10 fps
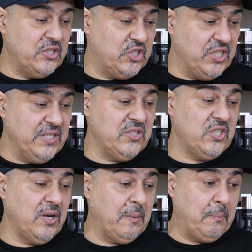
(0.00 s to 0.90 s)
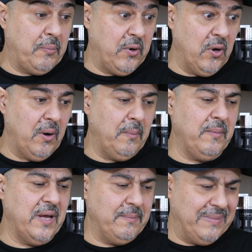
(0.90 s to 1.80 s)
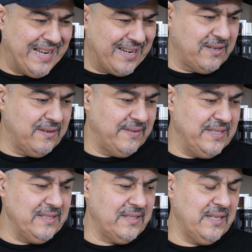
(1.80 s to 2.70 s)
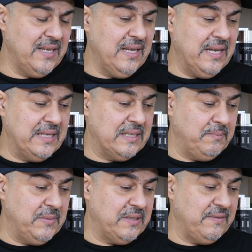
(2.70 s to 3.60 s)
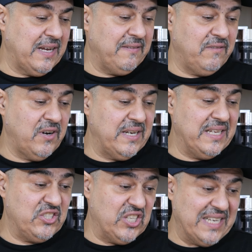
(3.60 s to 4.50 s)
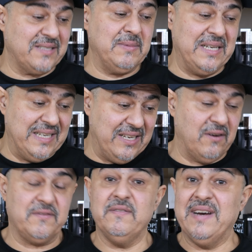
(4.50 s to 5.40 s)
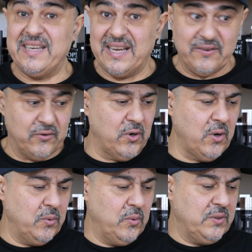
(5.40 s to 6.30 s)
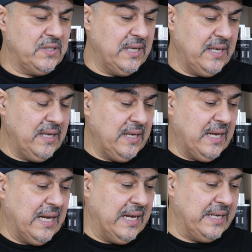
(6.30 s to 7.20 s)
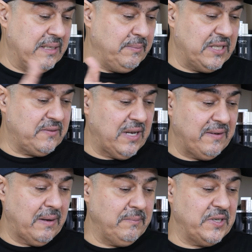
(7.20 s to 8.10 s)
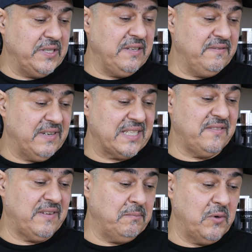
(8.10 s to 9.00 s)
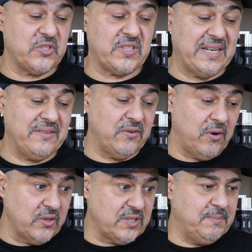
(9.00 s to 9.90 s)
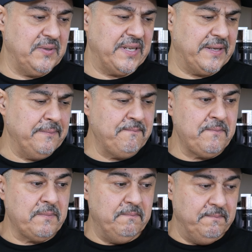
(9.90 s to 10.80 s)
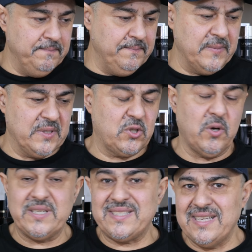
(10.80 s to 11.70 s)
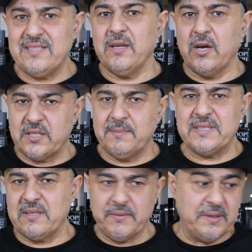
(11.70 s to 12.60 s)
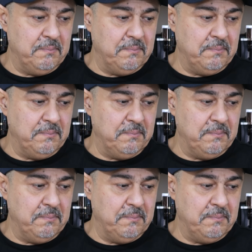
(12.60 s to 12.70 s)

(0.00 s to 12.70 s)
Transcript: ginger, plum, blackcurrant. And in the mid we have violet, jasmine, lily of the valley, and rose. In the base we have ambergris, vetiver, musk, and raspberry. So I said I smell something